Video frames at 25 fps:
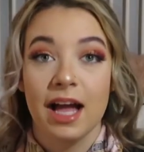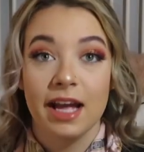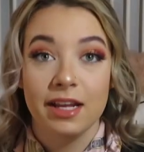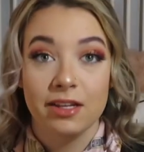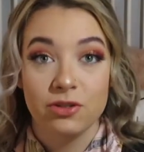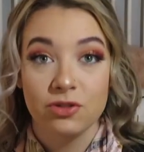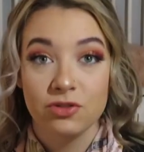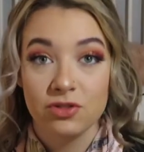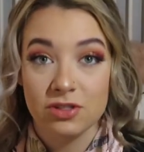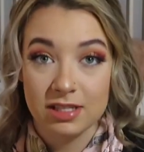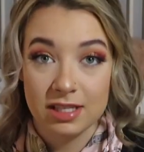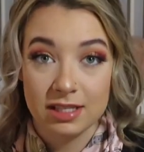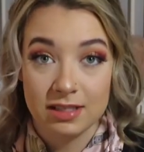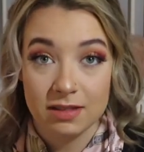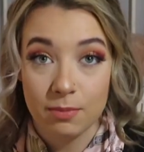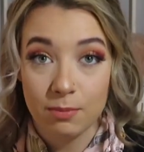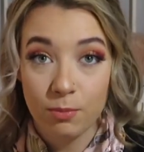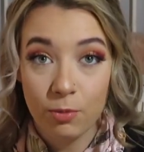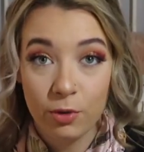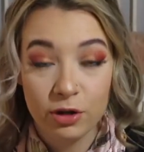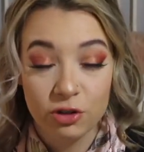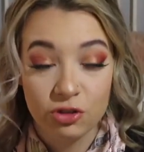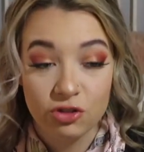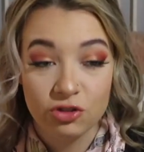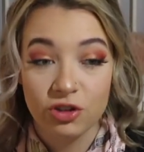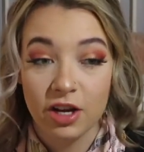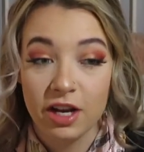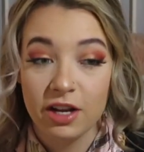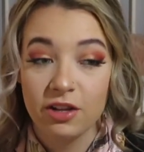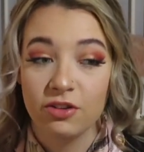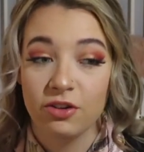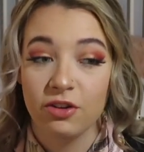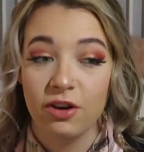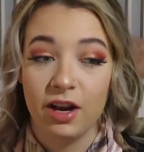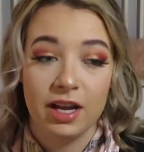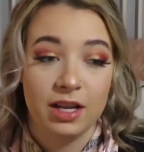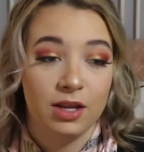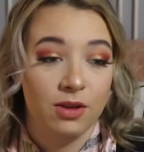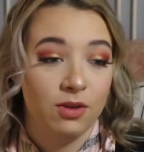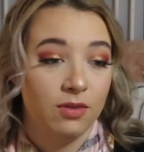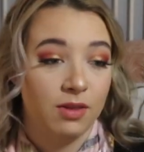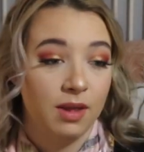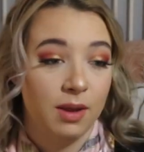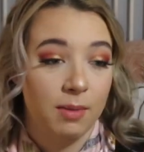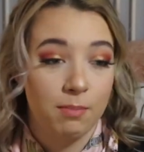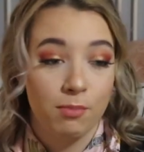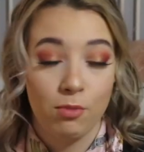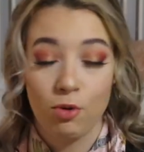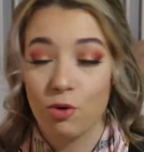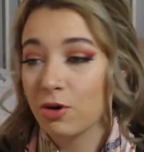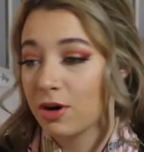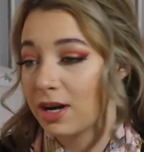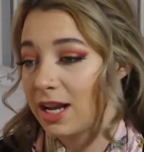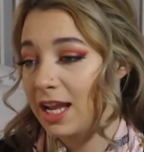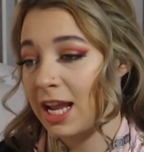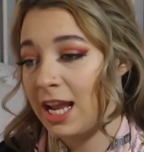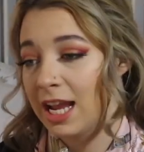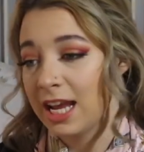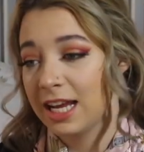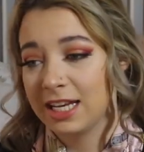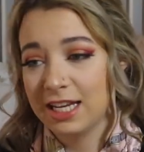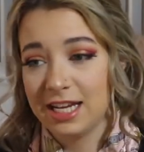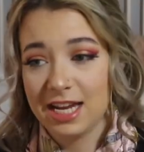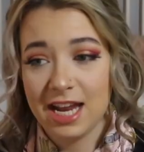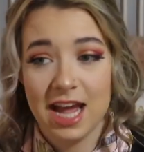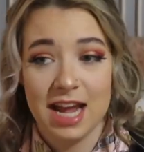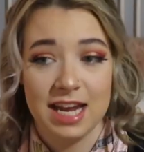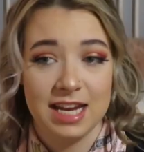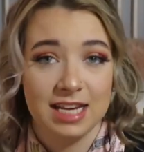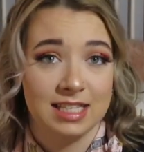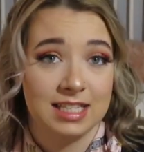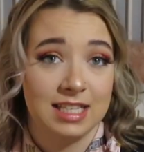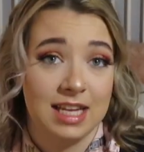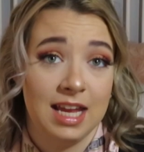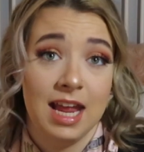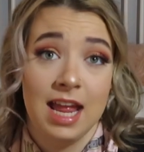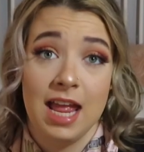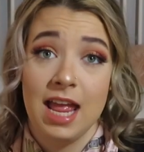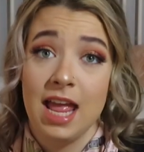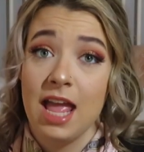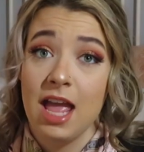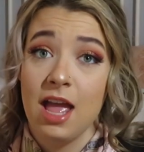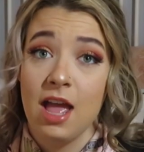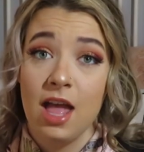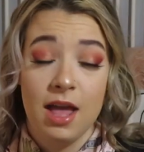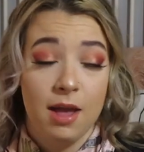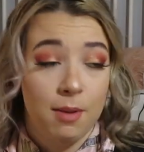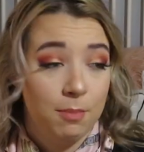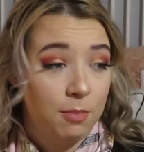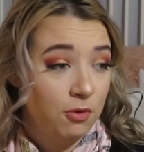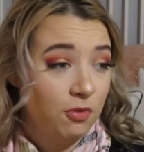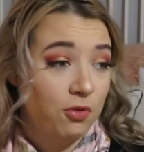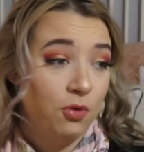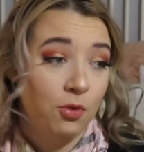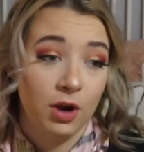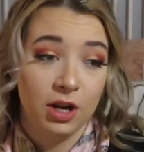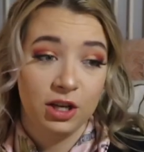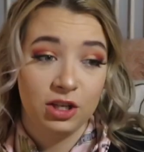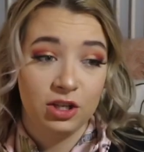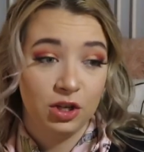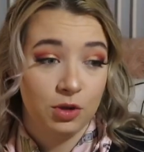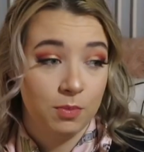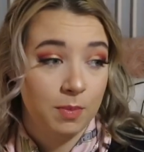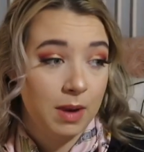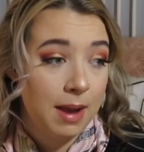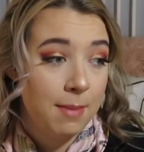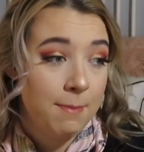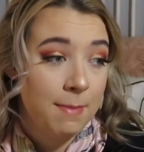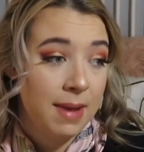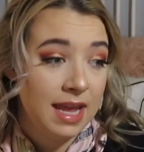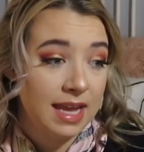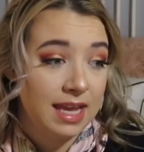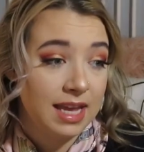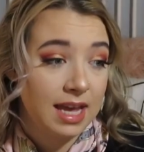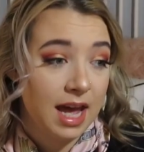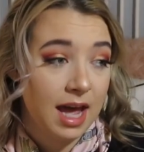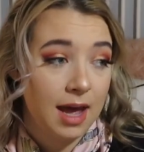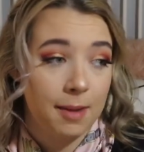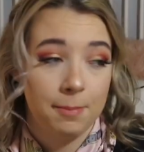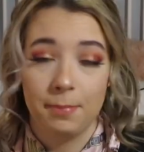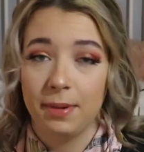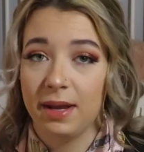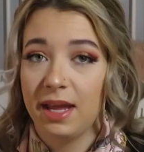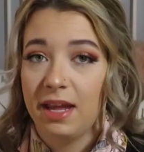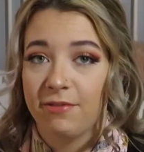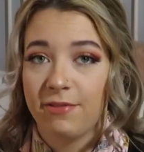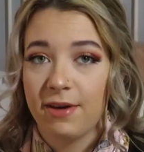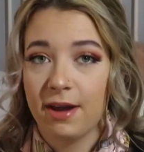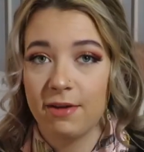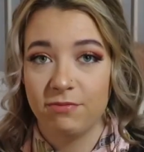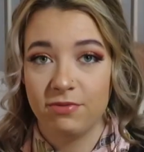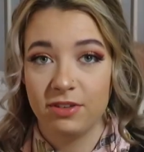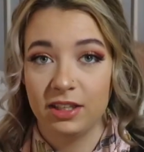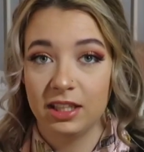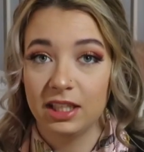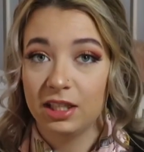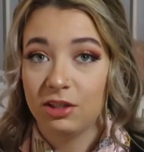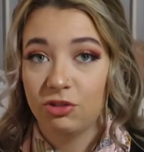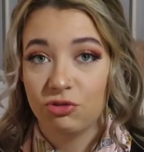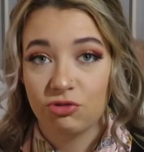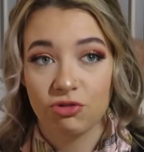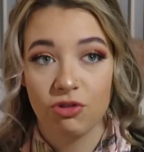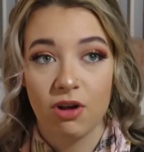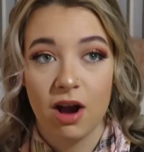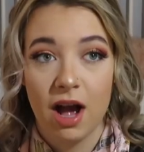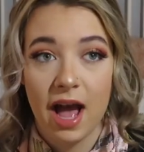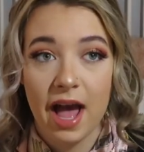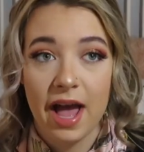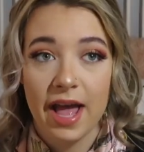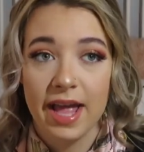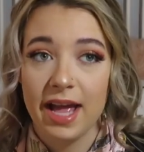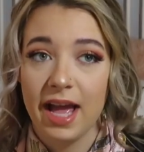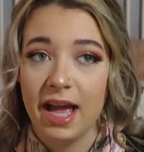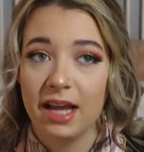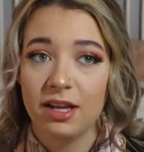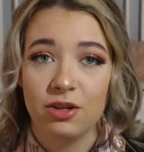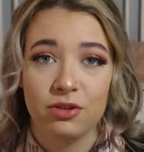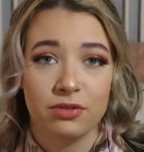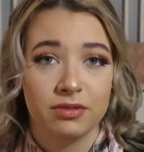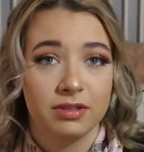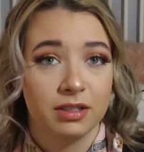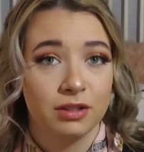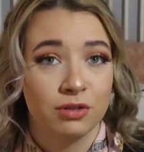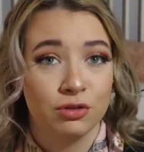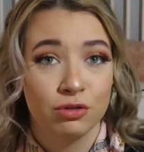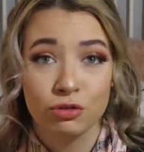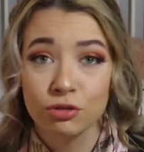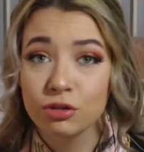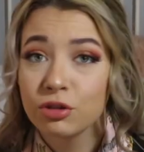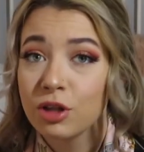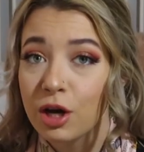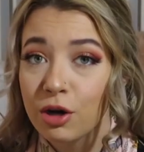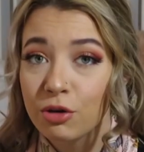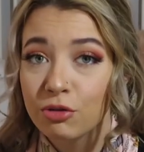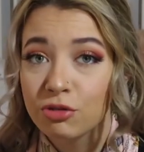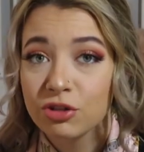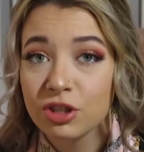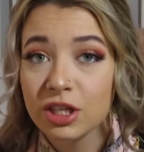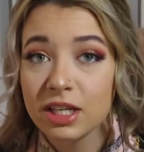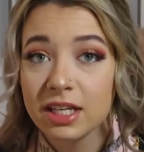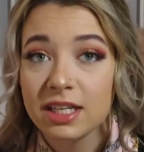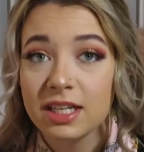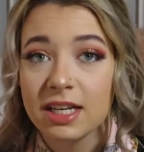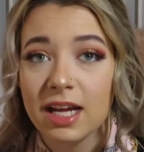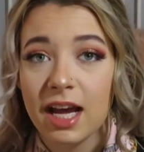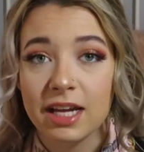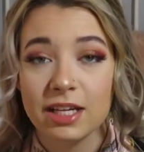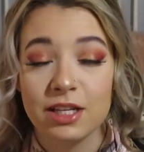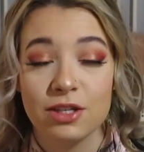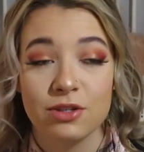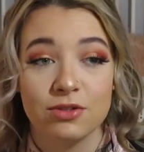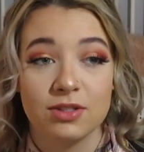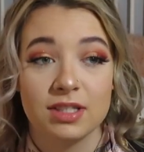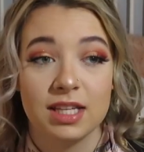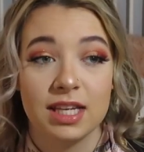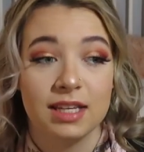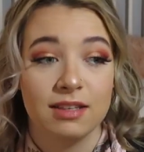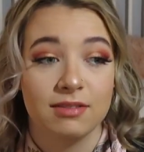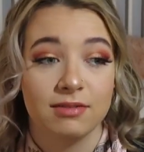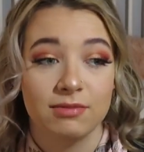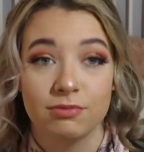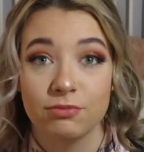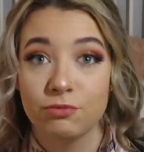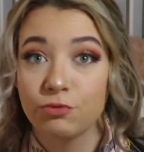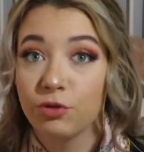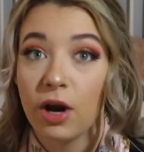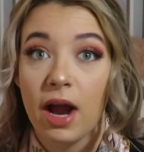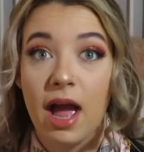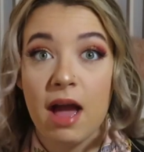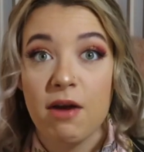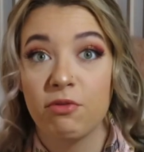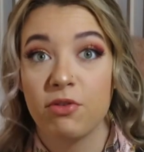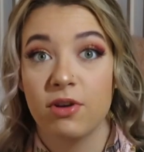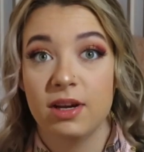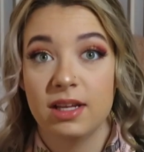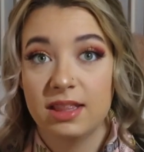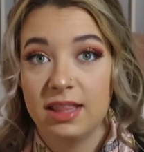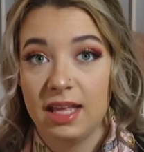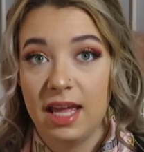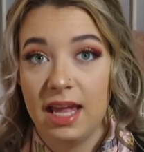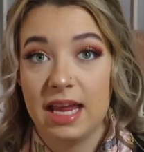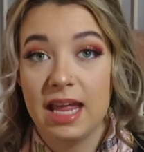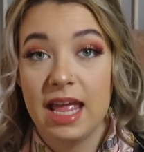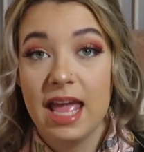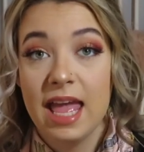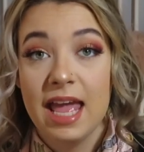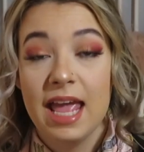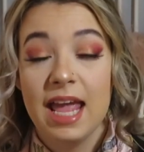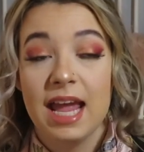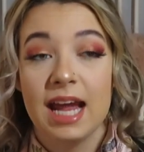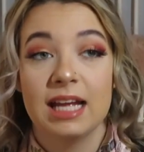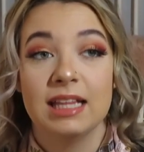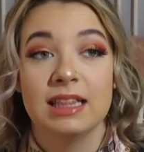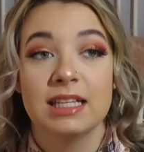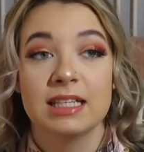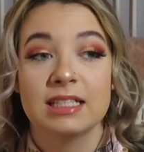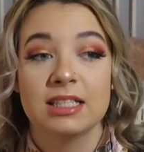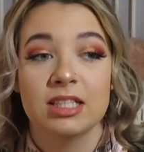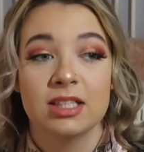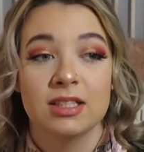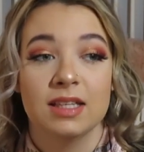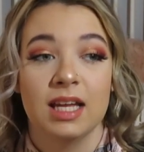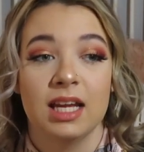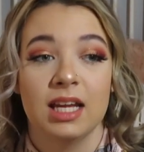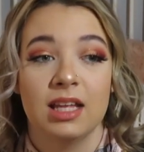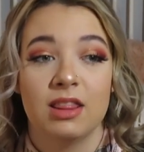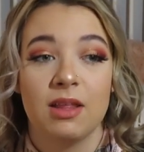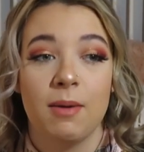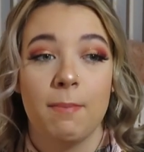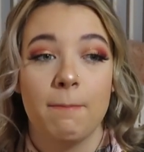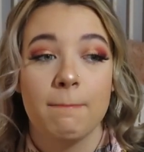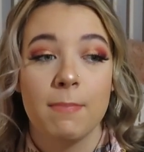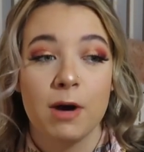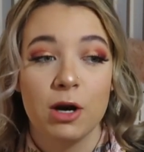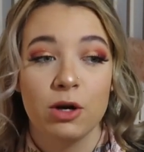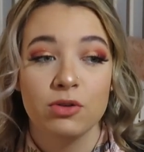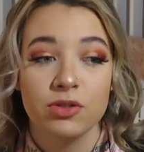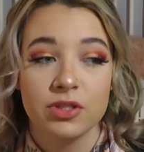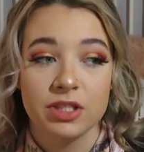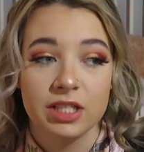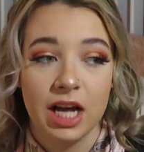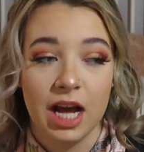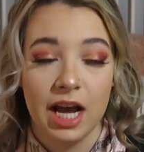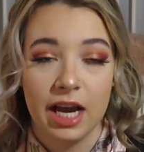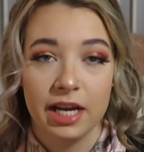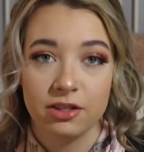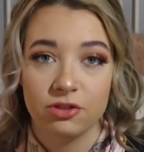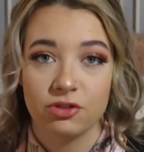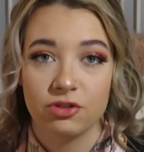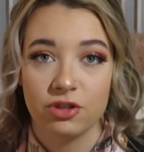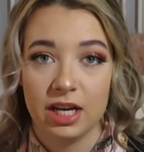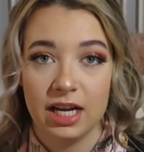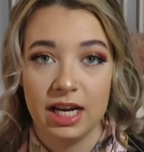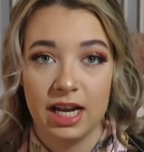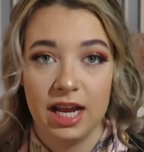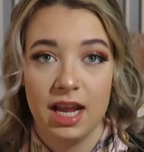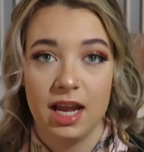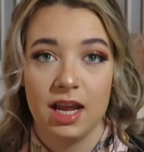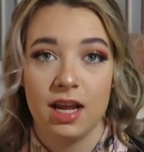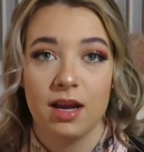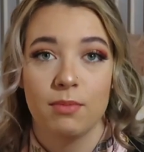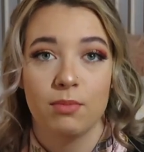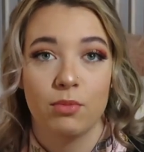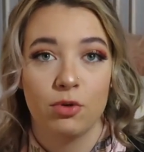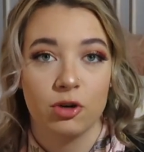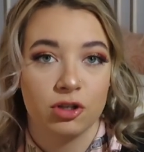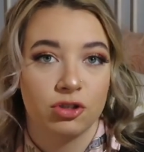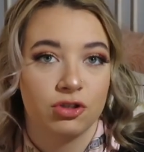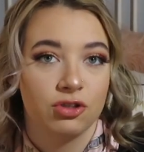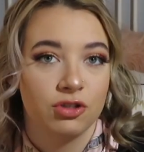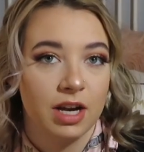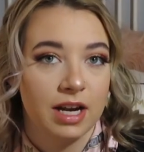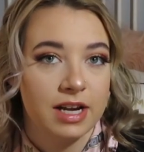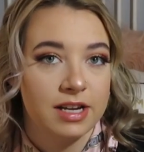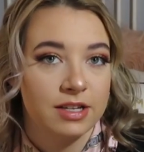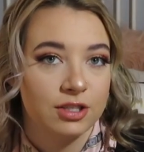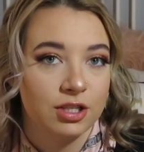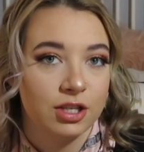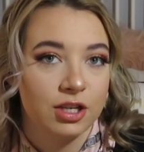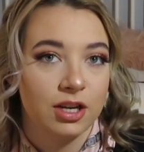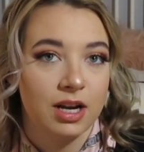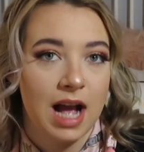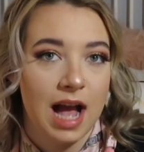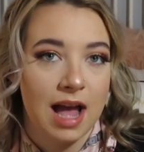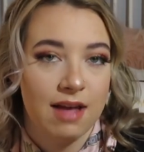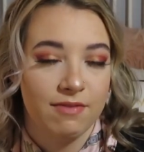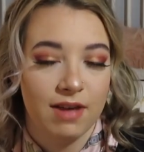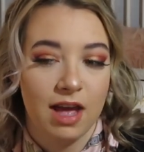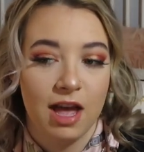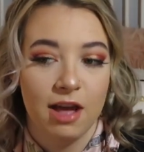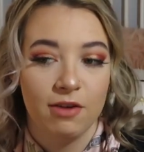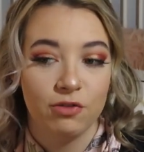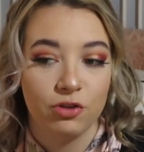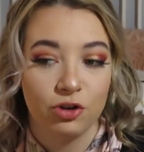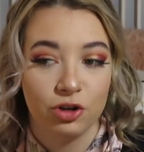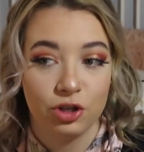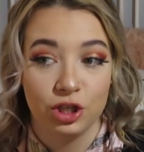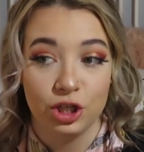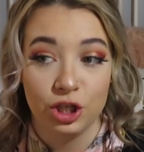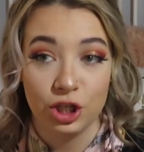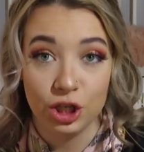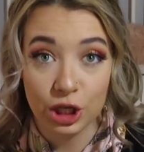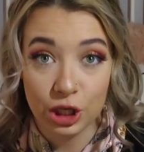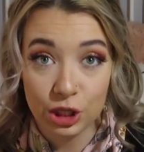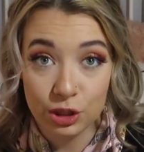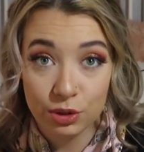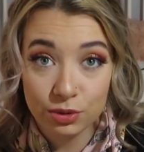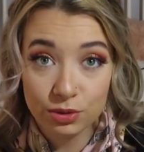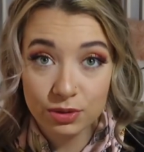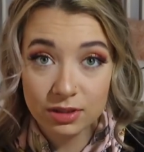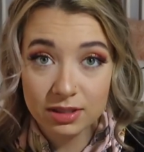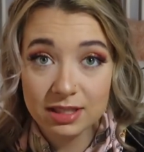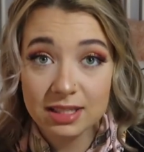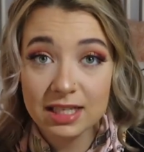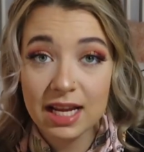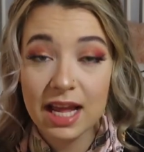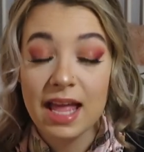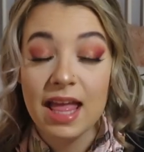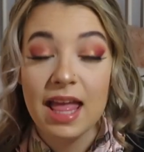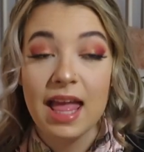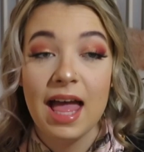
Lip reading: I use this as a moisturizer. I use it morning, night, before I do my makeup. If I'm feeling dry, I use it as lotion. I use it for everything. And this is like the most hydrating moisturizer I've ever used.